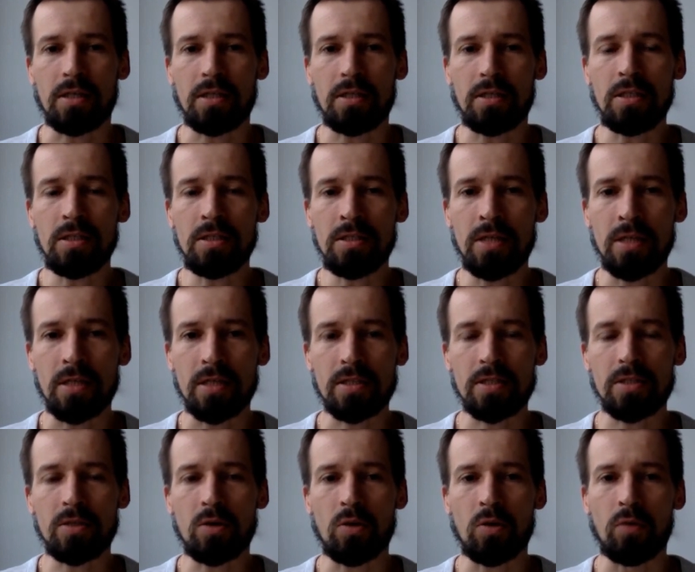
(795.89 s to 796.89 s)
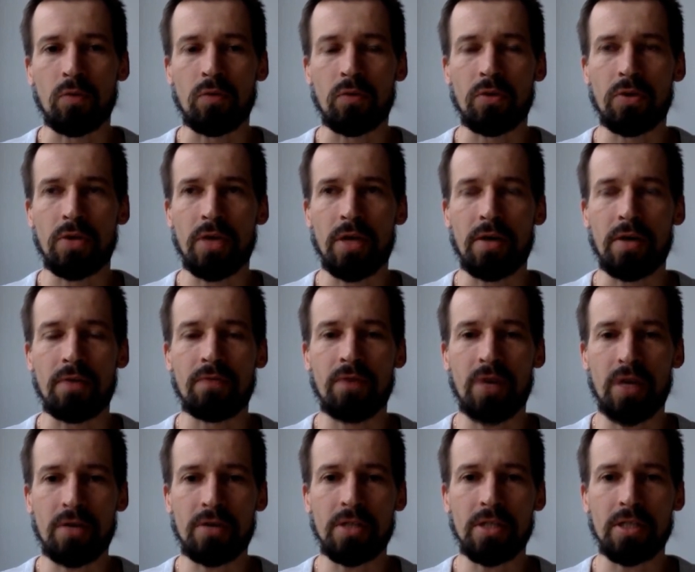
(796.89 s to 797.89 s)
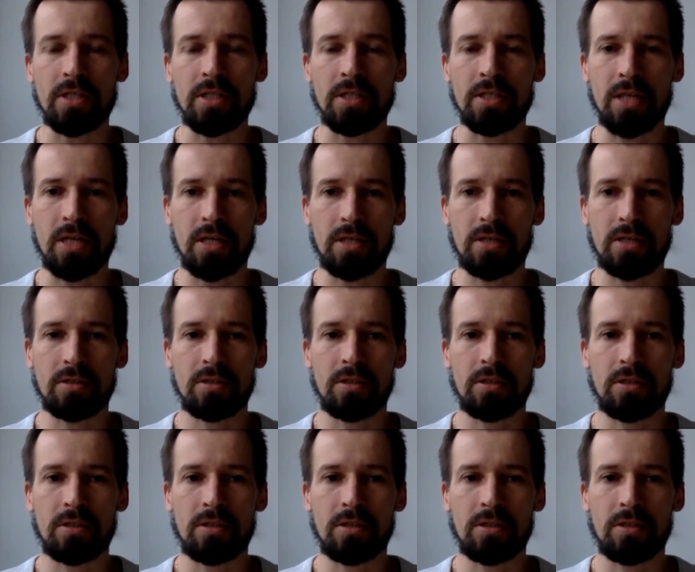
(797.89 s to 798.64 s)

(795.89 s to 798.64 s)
index of the very exact